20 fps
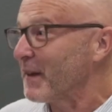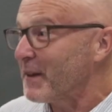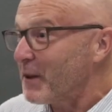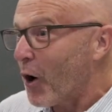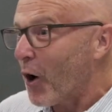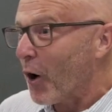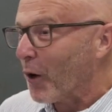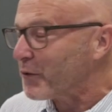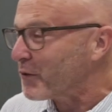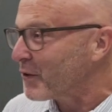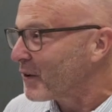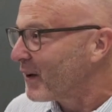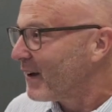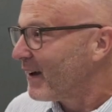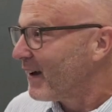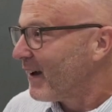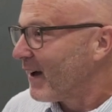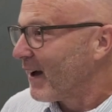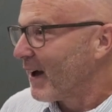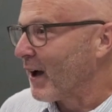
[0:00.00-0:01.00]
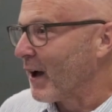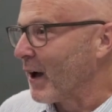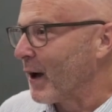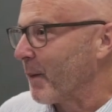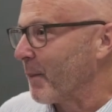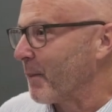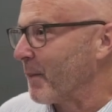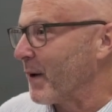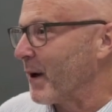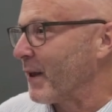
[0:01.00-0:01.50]
They're not,
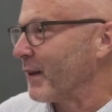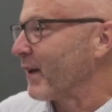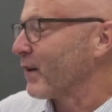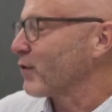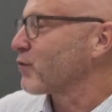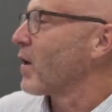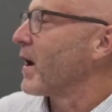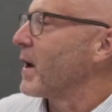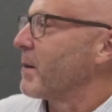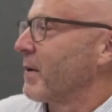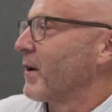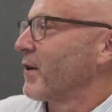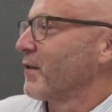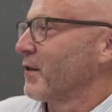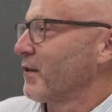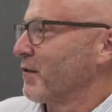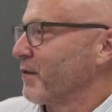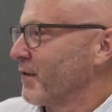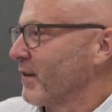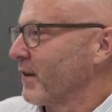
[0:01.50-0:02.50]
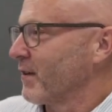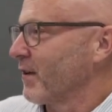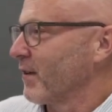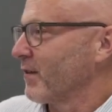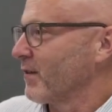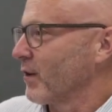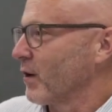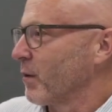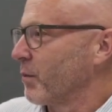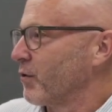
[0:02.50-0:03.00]
and that's great because it's a
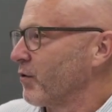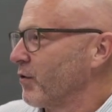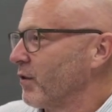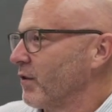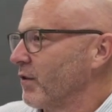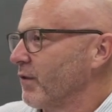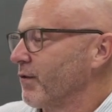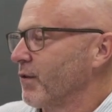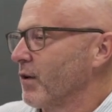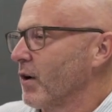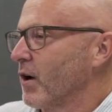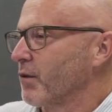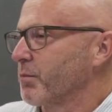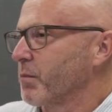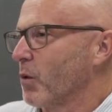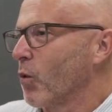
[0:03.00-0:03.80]
fantastic opportunity for us.